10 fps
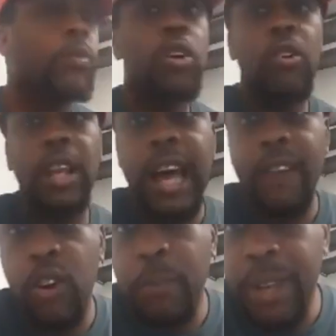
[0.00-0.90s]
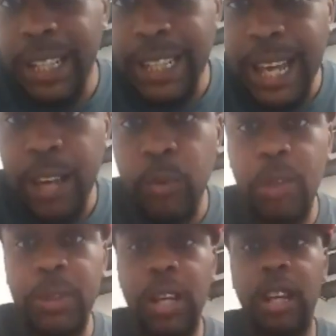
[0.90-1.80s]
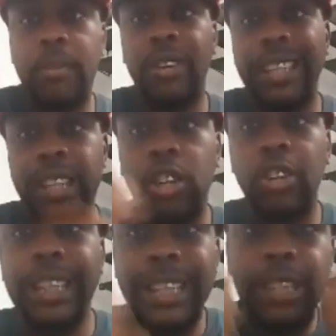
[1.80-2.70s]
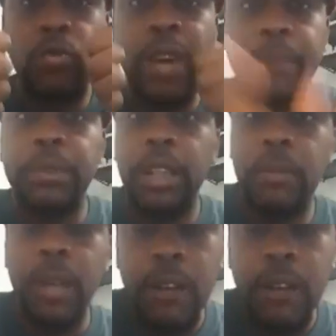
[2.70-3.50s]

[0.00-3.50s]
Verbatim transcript: care. And we're going live on Monday night. We're going to be talking about getting your